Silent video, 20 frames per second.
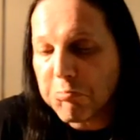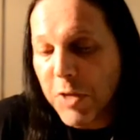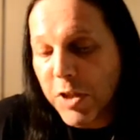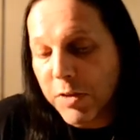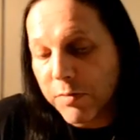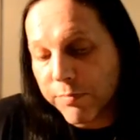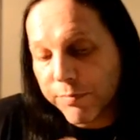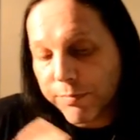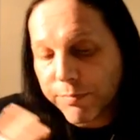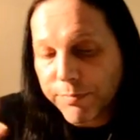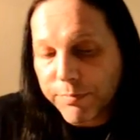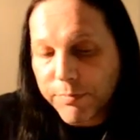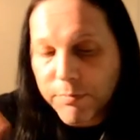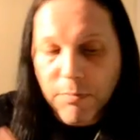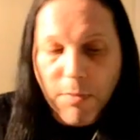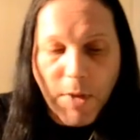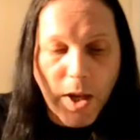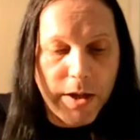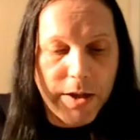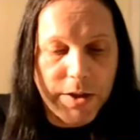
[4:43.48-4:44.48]
you know,
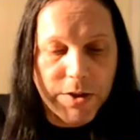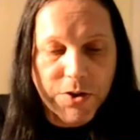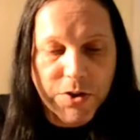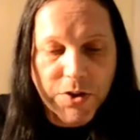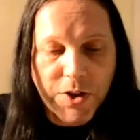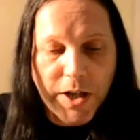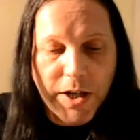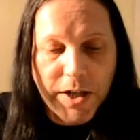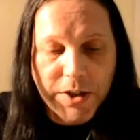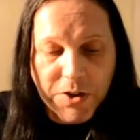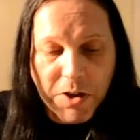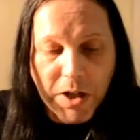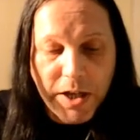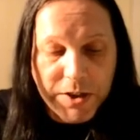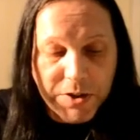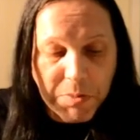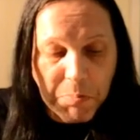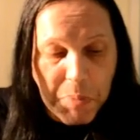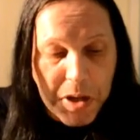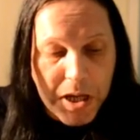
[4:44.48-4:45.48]
it's a
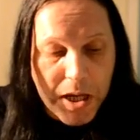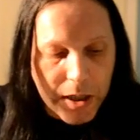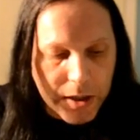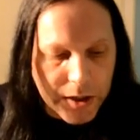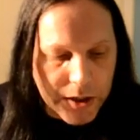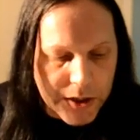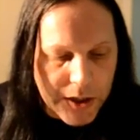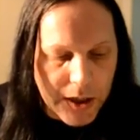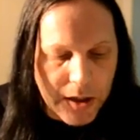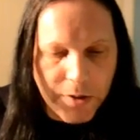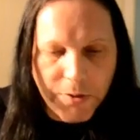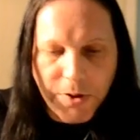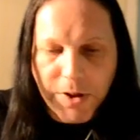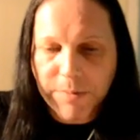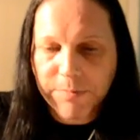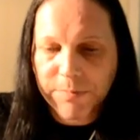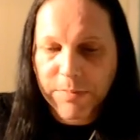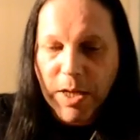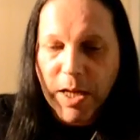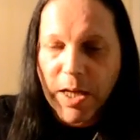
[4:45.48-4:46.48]
big
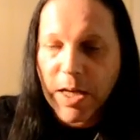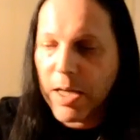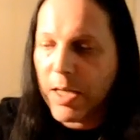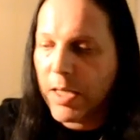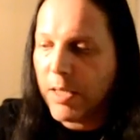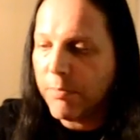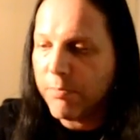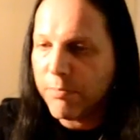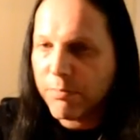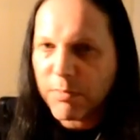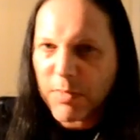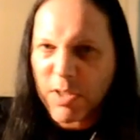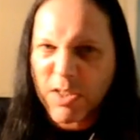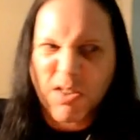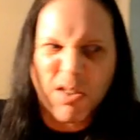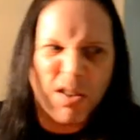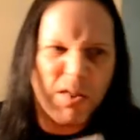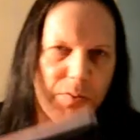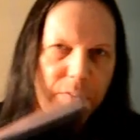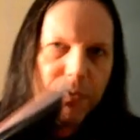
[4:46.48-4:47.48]
distillery. That's
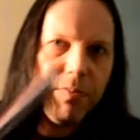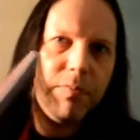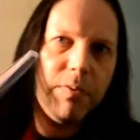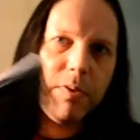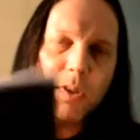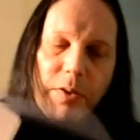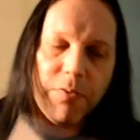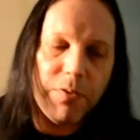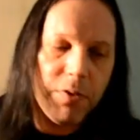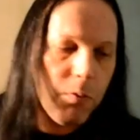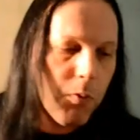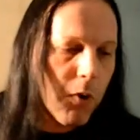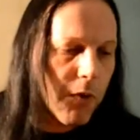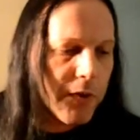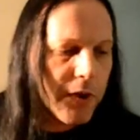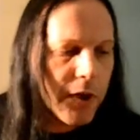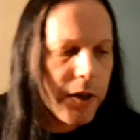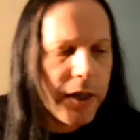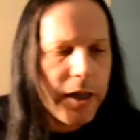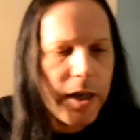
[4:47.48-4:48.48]
enough of the
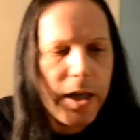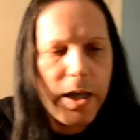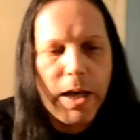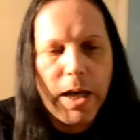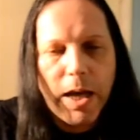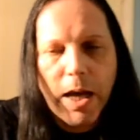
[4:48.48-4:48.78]
waffle, I think.